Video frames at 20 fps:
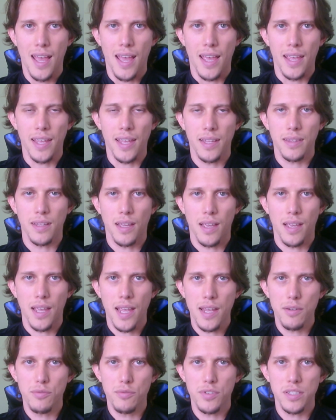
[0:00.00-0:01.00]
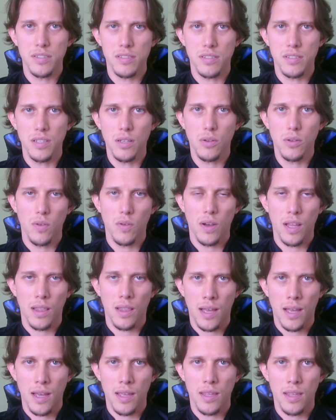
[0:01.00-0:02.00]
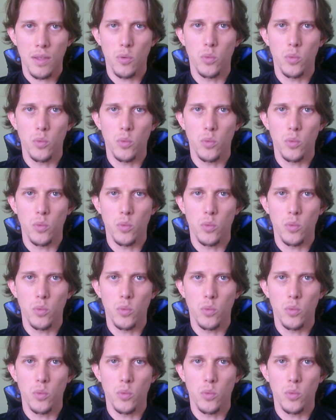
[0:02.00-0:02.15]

And every single ally